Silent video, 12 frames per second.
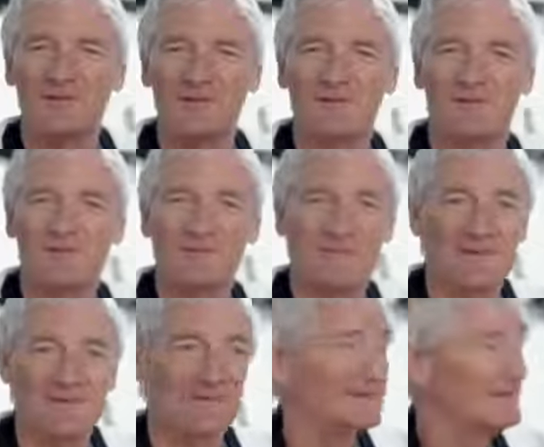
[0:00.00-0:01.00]
of the room,
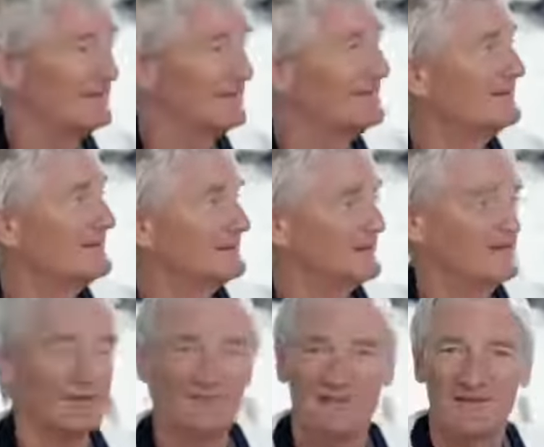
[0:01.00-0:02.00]
you can do
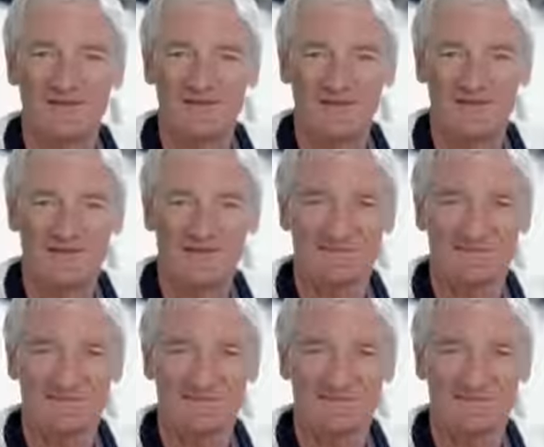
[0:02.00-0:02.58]
it with this setting.